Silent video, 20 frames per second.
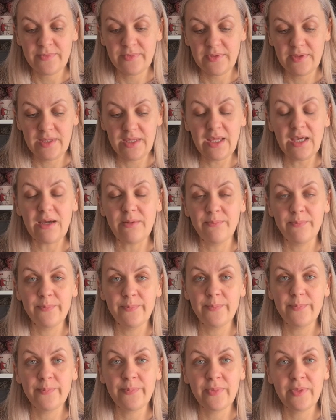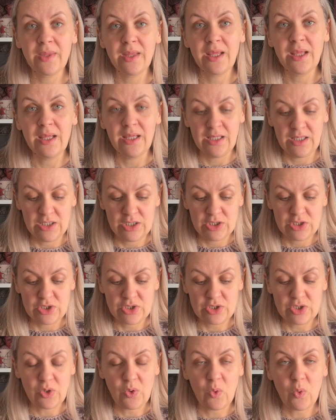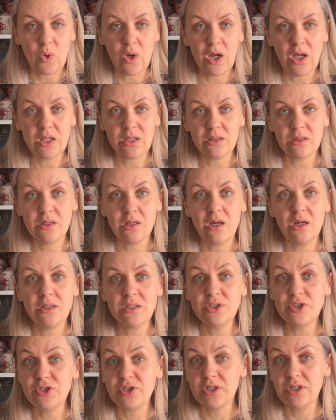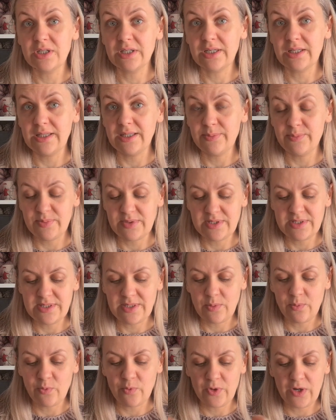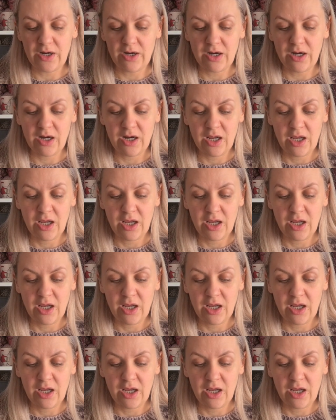Yeah, so I'll insert a clip somewhere.